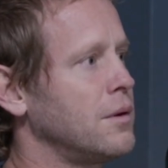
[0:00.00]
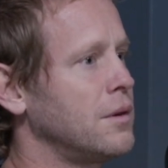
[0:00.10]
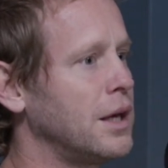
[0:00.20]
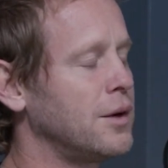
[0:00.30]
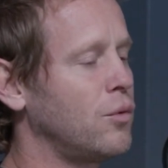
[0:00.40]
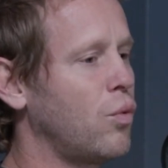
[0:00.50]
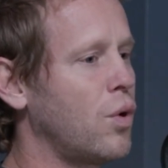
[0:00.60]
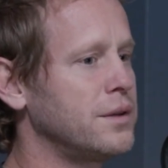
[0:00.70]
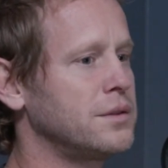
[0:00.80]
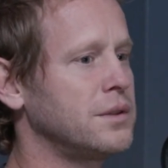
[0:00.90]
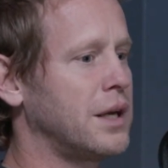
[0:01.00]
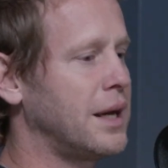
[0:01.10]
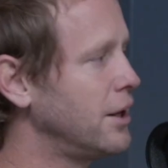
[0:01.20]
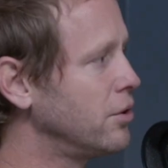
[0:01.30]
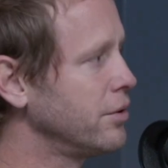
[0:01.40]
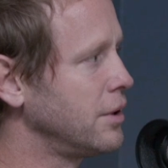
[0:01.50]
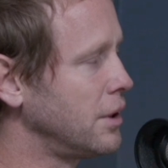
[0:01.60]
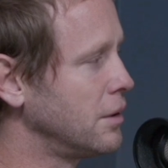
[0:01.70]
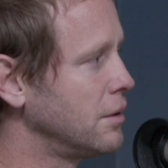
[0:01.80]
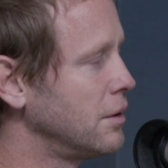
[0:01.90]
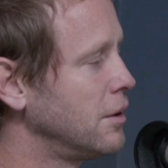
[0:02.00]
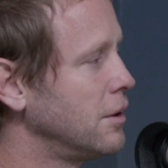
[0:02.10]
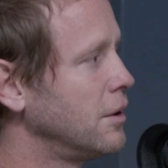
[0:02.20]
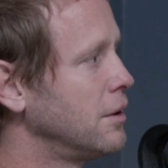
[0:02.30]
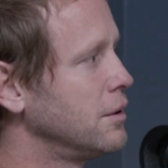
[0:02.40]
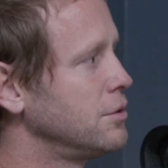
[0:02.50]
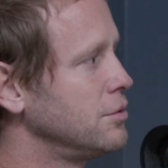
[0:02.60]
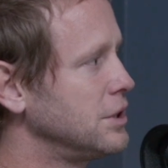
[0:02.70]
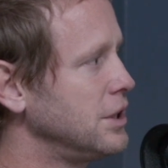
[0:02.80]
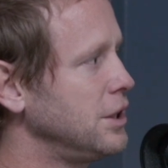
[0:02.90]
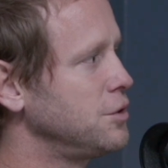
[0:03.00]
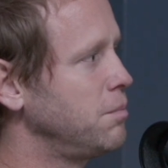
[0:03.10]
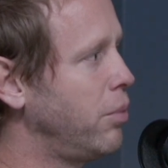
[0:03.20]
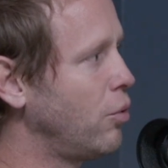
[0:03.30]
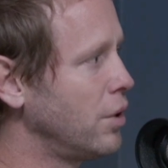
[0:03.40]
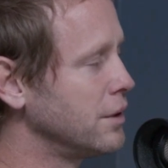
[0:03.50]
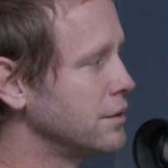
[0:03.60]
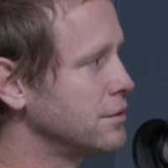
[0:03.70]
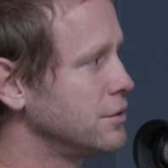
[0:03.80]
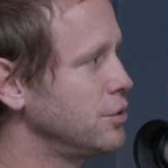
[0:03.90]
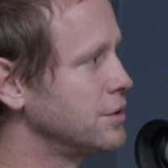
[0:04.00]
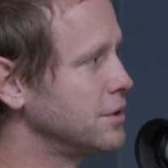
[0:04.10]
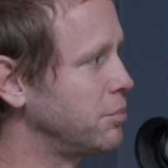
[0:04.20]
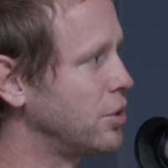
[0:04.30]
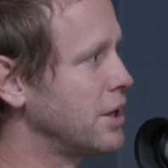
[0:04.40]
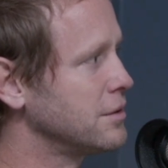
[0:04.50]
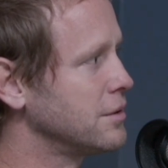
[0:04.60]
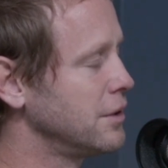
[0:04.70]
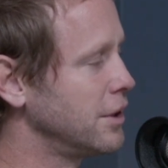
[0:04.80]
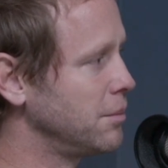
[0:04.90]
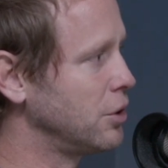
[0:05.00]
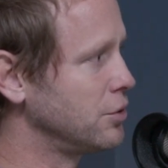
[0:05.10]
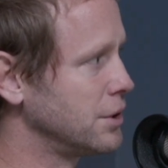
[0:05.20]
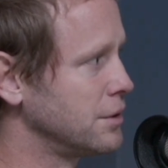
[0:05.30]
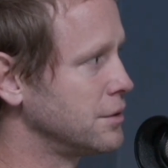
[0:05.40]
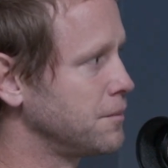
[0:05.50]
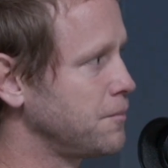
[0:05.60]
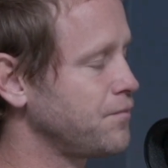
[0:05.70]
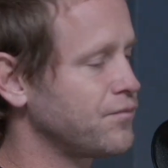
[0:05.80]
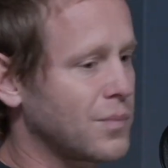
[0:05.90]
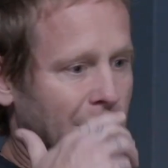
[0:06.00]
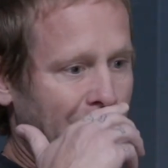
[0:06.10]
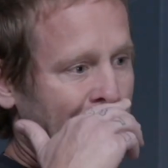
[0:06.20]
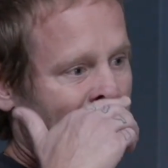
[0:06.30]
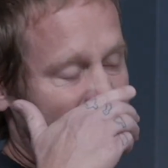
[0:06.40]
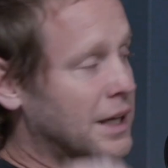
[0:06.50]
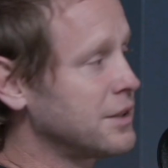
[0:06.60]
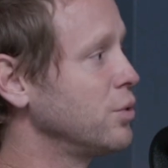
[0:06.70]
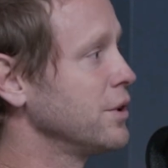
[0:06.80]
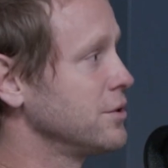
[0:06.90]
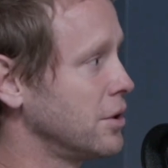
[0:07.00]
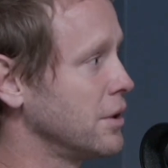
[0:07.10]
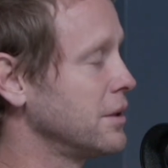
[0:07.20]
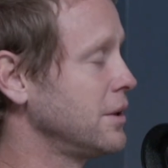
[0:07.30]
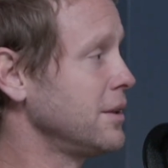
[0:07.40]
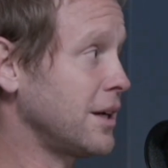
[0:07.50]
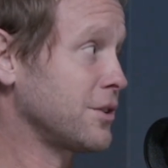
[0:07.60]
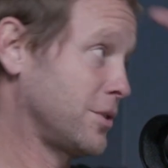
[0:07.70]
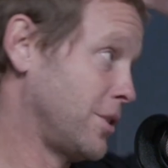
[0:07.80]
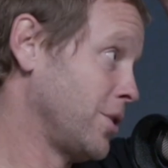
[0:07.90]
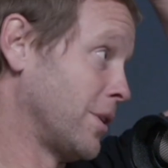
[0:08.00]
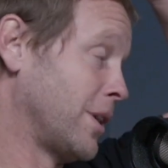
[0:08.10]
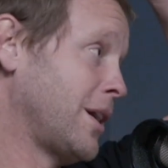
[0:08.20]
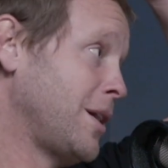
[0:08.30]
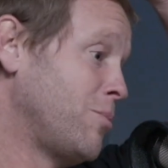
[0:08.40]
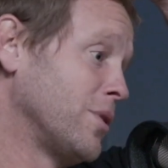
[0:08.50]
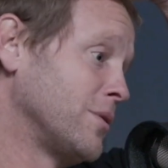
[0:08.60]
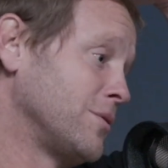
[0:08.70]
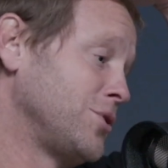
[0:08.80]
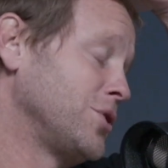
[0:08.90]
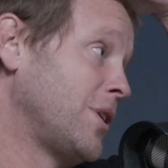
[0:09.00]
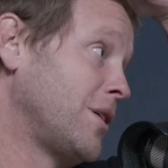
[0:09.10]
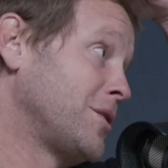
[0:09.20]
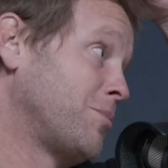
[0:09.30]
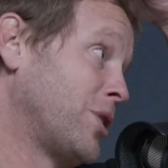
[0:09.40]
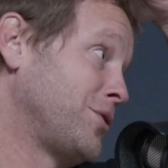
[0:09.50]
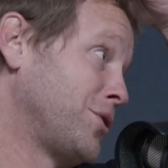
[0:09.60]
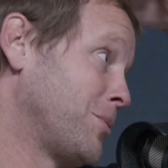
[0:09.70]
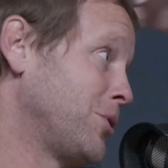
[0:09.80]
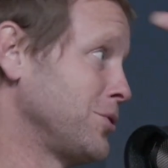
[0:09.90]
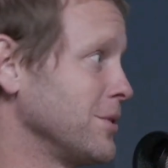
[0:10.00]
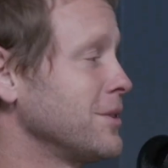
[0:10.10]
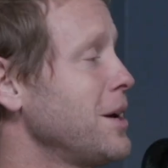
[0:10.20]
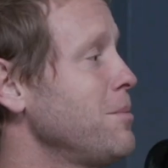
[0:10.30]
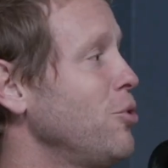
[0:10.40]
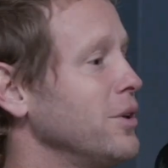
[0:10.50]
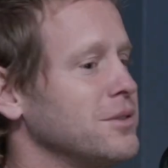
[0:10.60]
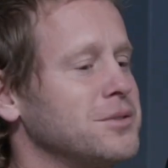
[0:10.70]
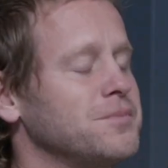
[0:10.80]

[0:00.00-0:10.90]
that it wasn't healthy to teach boys to suppress their emotions. And that's where it started. Like, that's actually good. Like, hey, boys, should not suppress your emotions. Hey, mm-hmm. boys.